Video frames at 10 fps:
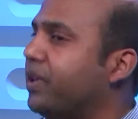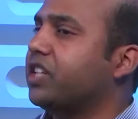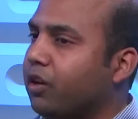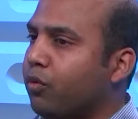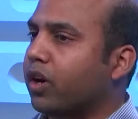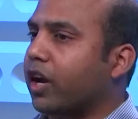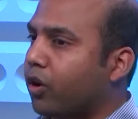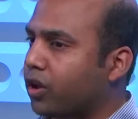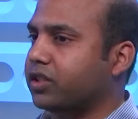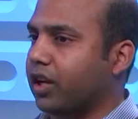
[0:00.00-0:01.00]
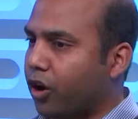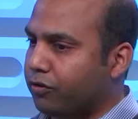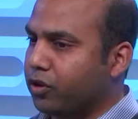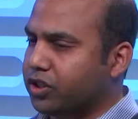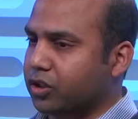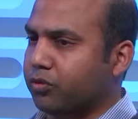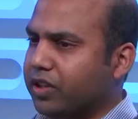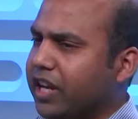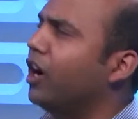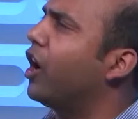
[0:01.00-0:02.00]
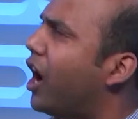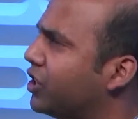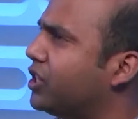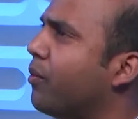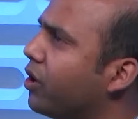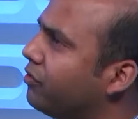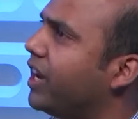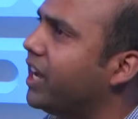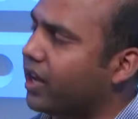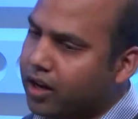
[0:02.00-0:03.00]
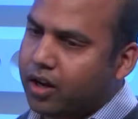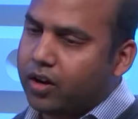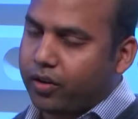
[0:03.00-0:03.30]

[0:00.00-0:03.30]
basically work across a lot of users. So sure. we need large amount of data, sure.